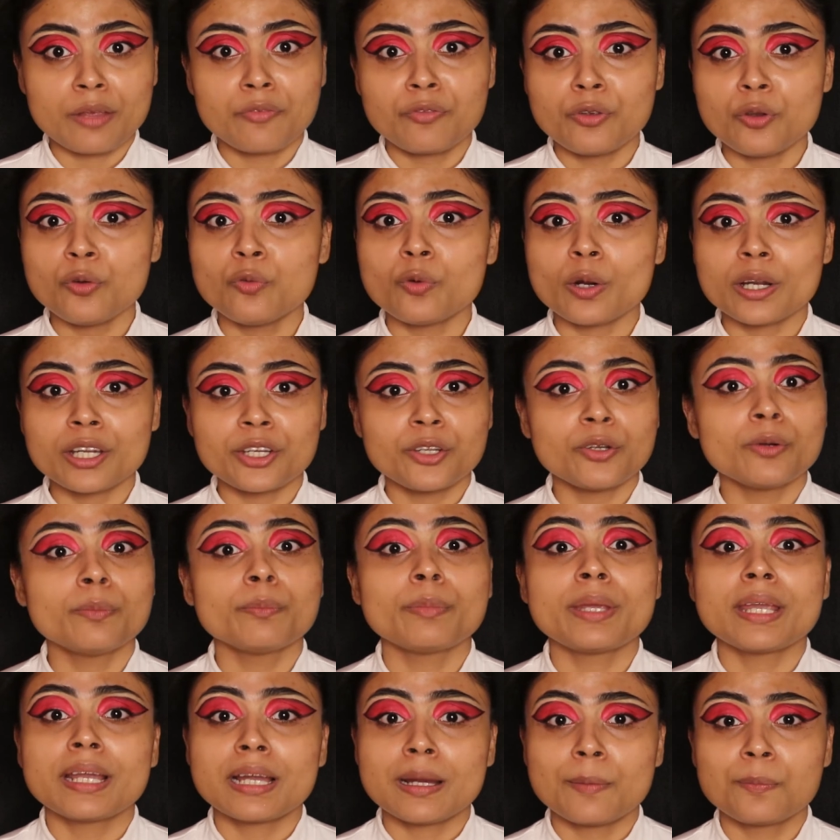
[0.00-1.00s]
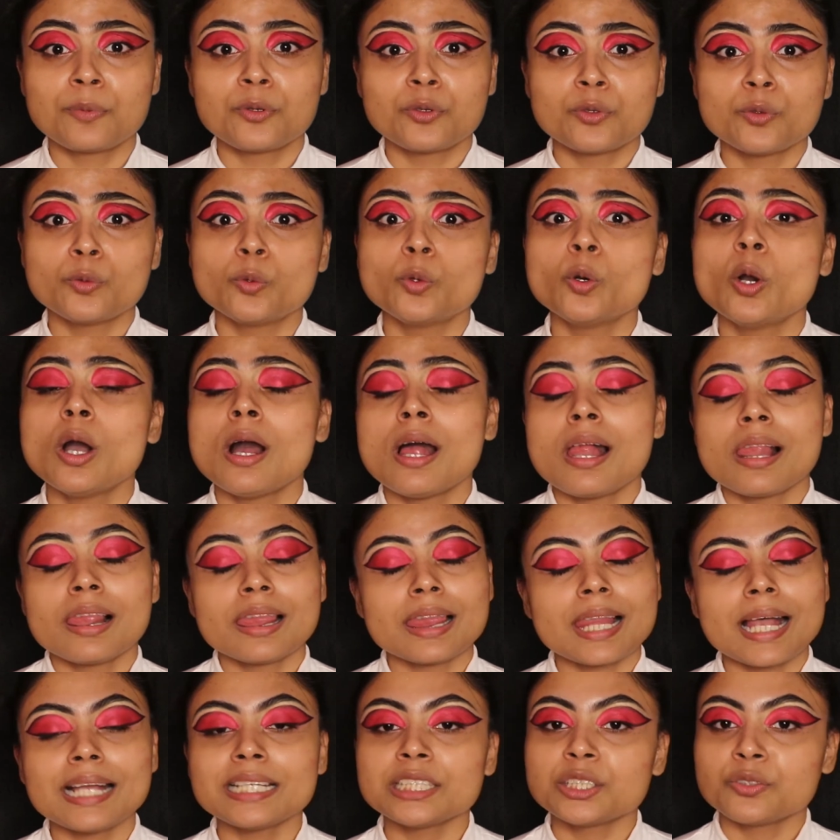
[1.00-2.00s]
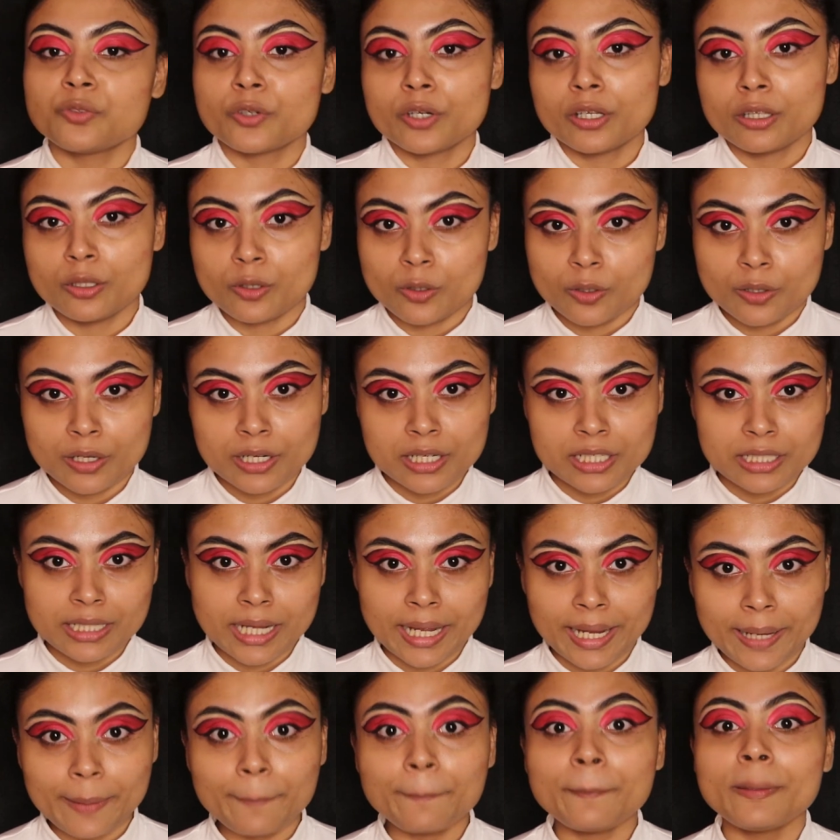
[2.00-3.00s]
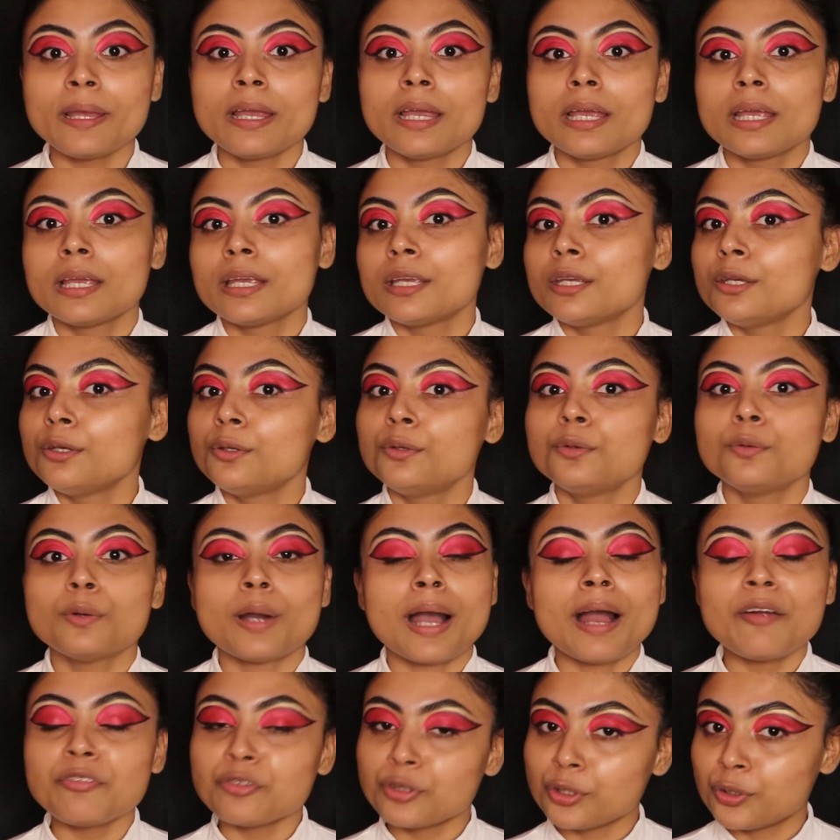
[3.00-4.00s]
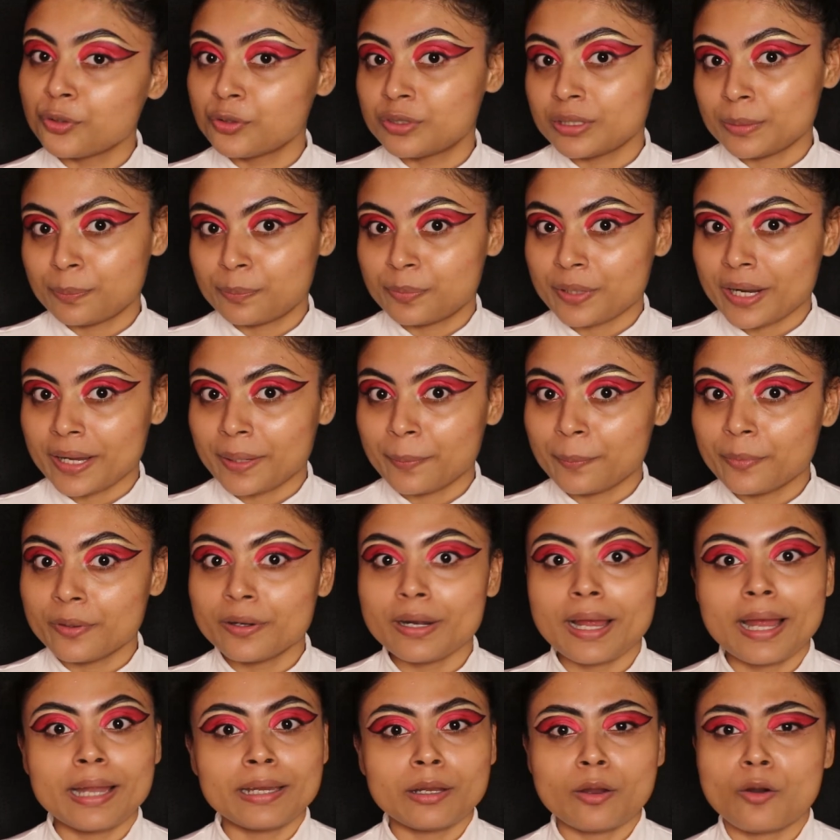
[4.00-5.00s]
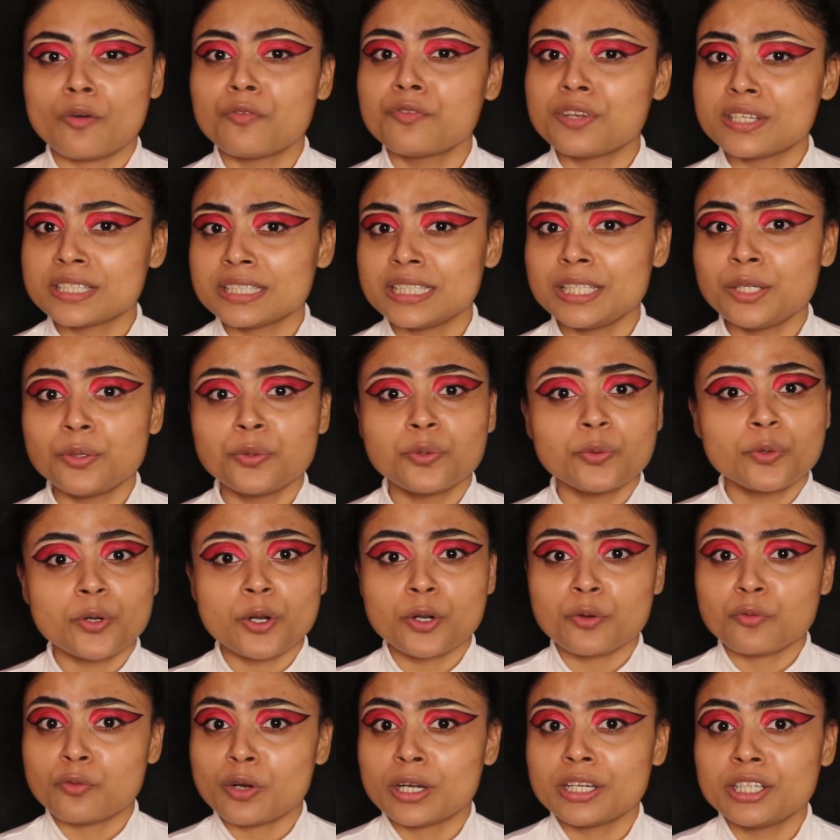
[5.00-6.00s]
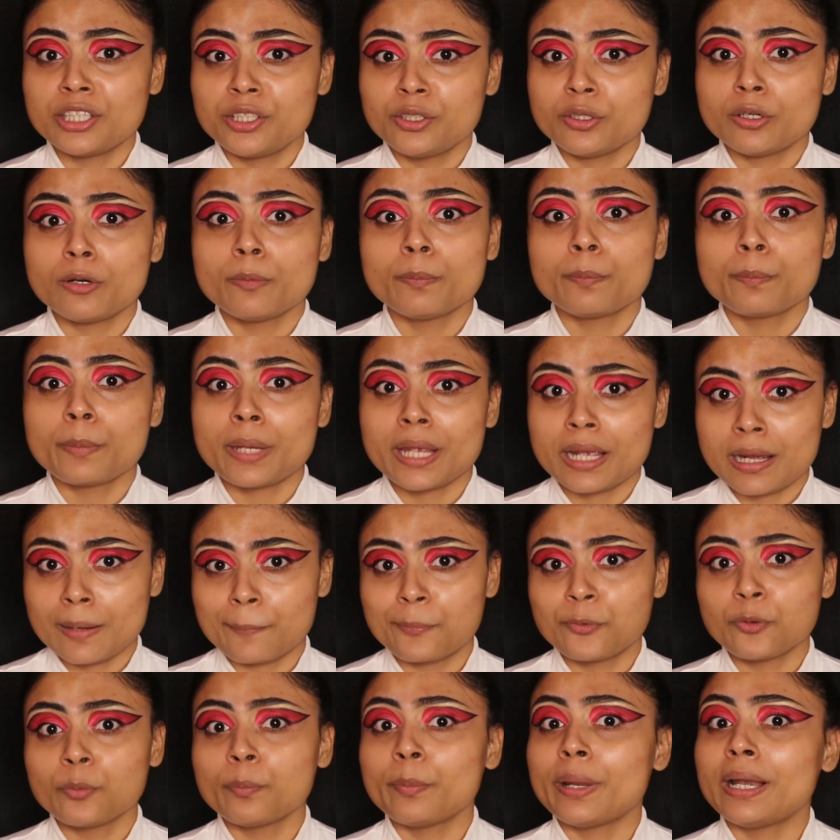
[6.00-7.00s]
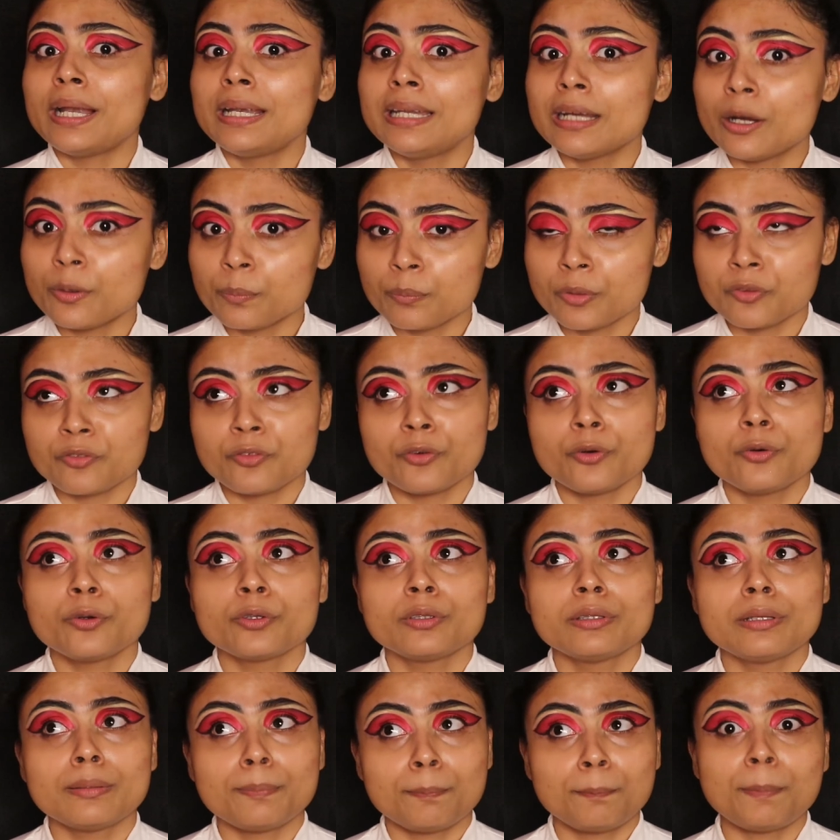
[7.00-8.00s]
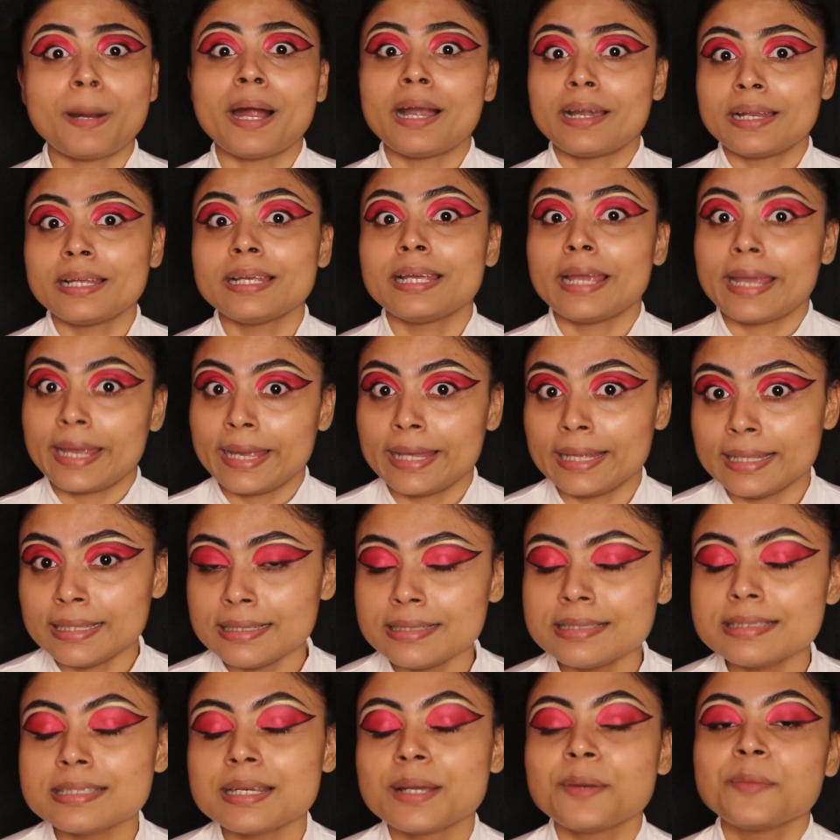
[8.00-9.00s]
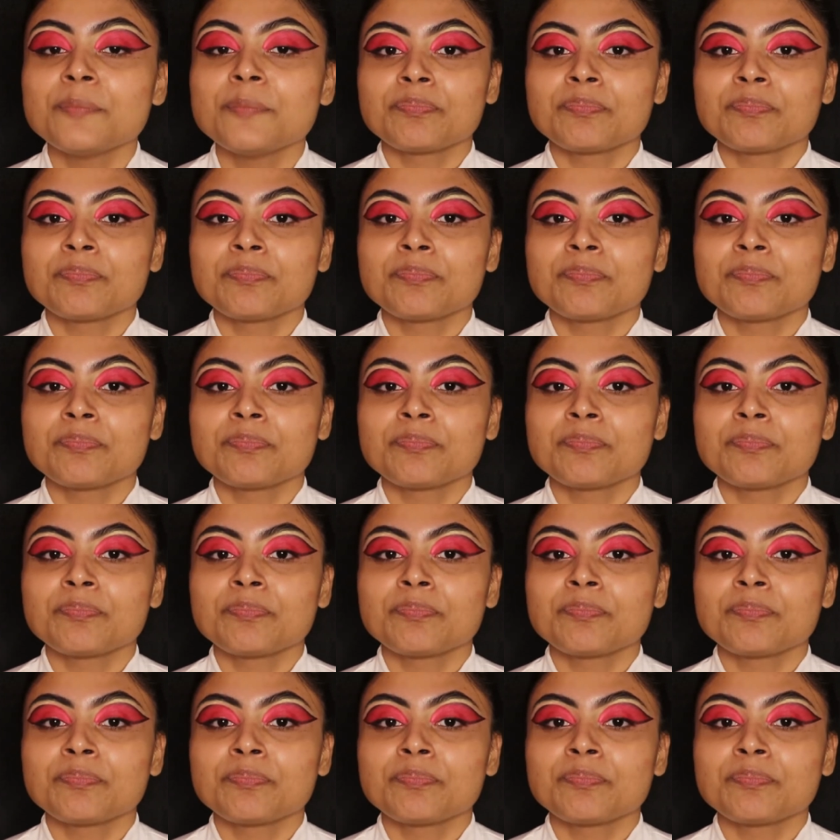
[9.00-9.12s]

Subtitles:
If you want your makeup to last for a longer time, you have to use a primer, and obviously you do not want your makeup to melt down before the party ends.